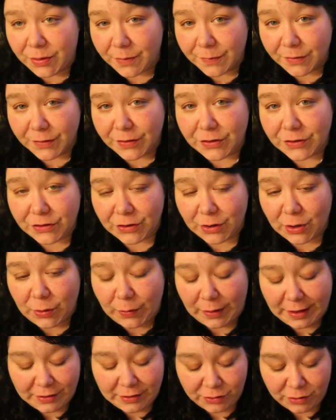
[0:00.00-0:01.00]
them for the
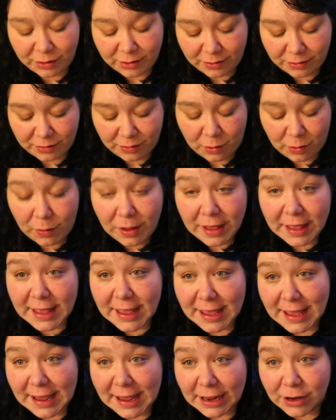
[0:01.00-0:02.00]
show is just so
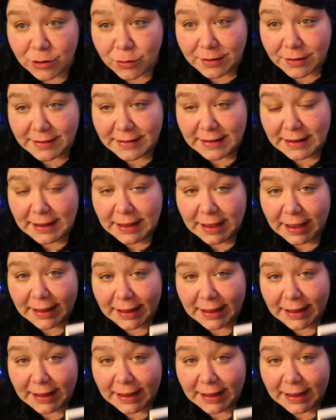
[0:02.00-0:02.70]
interesting.